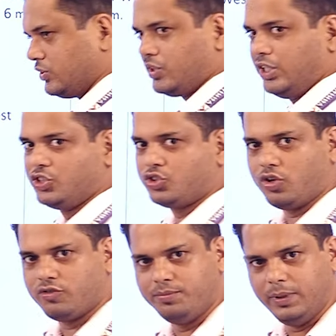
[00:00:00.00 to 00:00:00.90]
is east
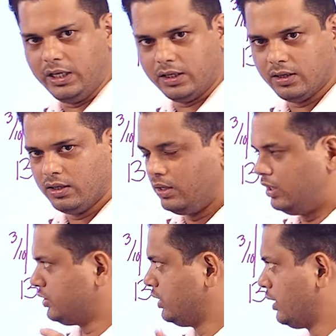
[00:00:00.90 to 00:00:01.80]
of B.
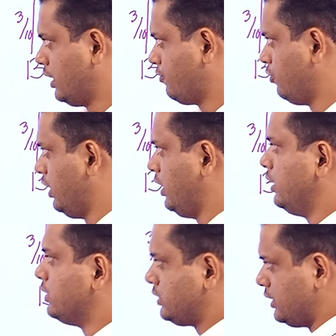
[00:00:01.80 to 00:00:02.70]
Listen carefully.
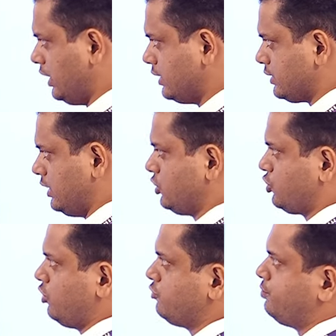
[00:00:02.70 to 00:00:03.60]
C is
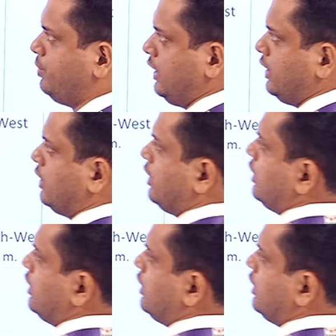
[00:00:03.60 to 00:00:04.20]
east of B.